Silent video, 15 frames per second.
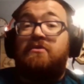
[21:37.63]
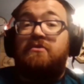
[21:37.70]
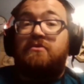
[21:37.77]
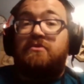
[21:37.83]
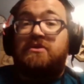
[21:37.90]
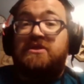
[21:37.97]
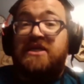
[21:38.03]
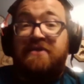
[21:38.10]

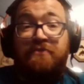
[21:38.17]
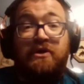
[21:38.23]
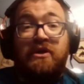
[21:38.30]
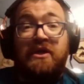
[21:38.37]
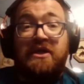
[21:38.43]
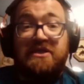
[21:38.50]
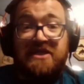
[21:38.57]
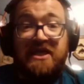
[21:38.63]
typically it's
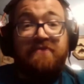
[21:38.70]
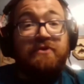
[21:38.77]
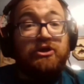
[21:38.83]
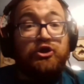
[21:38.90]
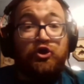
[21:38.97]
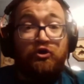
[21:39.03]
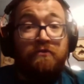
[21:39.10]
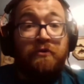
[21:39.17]
going to be
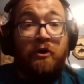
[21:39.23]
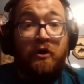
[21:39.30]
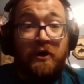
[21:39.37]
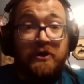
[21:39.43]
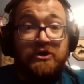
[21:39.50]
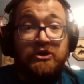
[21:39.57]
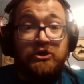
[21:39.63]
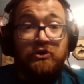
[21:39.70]
two parties
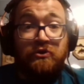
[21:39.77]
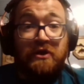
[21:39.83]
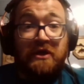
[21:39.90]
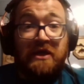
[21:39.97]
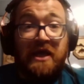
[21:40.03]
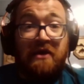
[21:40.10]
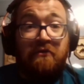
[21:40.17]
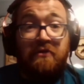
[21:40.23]
duking
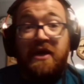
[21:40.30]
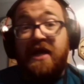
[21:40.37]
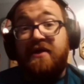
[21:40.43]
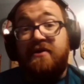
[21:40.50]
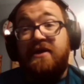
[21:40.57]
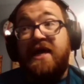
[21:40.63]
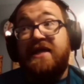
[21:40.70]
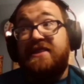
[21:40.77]
out.
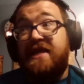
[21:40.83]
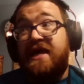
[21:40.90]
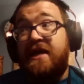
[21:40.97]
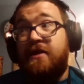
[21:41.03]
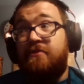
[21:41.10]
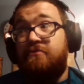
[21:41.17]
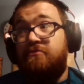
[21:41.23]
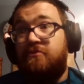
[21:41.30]
Not that
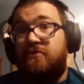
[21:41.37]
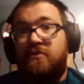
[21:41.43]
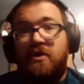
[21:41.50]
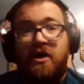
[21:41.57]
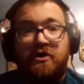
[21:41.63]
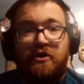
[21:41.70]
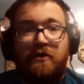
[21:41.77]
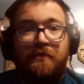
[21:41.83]

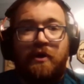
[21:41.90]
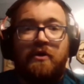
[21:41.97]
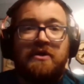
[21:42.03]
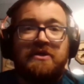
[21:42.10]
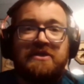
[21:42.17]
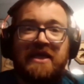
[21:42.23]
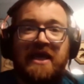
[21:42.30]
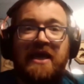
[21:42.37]
other parties
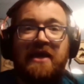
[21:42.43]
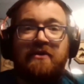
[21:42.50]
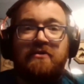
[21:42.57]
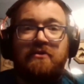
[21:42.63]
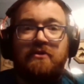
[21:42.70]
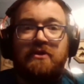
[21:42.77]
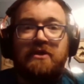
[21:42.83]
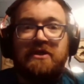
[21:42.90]
can't
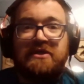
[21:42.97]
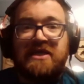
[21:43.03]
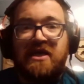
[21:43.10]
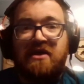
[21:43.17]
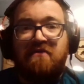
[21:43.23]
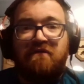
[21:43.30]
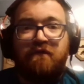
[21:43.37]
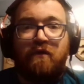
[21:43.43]
contend
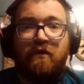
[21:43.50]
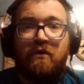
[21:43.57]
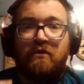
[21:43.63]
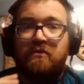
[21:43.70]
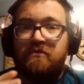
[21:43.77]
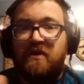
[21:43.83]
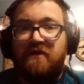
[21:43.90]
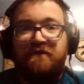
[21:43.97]
for
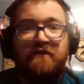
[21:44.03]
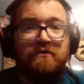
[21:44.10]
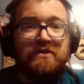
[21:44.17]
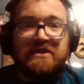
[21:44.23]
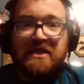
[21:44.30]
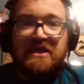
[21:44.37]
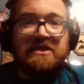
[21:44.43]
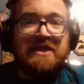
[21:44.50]
a few
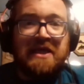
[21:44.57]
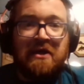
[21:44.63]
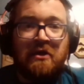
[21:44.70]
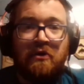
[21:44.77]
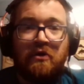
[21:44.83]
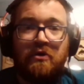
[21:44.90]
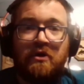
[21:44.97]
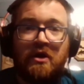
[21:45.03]
seats here or
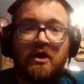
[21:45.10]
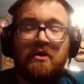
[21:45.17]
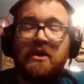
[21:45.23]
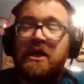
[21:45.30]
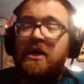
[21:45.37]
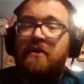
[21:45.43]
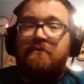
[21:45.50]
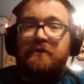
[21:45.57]
there.
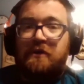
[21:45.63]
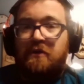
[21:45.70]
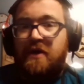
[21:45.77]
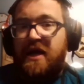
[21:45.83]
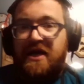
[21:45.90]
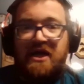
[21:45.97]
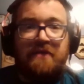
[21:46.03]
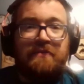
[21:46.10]
They're not going
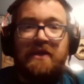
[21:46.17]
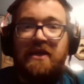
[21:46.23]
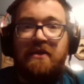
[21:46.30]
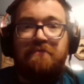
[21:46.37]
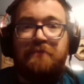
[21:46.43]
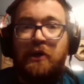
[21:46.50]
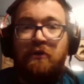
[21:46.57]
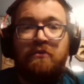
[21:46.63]
to be a
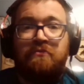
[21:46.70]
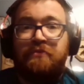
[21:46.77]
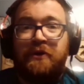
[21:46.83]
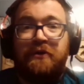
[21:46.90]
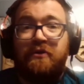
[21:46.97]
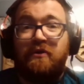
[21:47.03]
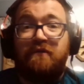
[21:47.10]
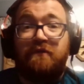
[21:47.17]
potent
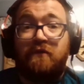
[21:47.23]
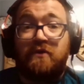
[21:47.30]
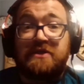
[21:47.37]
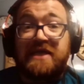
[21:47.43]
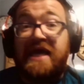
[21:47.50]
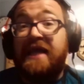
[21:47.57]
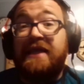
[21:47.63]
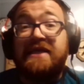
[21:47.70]
political force, at
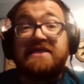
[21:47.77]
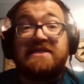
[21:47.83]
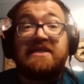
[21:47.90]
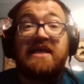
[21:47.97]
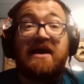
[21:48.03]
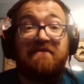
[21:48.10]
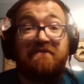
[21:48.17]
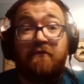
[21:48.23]
least not
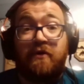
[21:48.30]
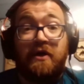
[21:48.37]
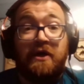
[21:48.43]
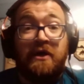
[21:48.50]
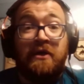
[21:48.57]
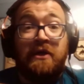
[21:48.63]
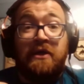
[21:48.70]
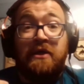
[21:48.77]
for
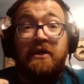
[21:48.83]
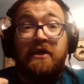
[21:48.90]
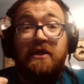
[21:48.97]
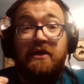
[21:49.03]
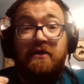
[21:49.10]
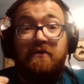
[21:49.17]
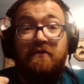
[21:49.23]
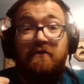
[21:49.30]

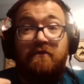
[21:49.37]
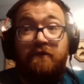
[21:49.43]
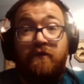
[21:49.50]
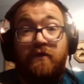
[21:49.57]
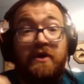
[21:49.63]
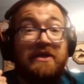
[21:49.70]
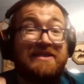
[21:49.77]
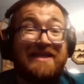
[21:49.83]
an
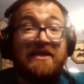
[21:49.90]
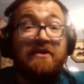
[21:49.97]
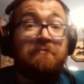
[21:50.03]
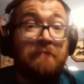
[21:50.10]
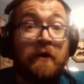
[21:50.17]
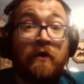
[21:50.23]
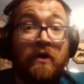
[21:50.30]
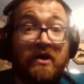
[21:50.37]
extended
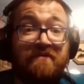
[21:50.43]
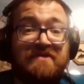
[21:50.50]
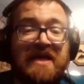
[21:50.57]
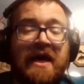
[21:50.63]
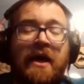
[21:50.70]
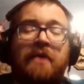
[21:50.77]
period of time.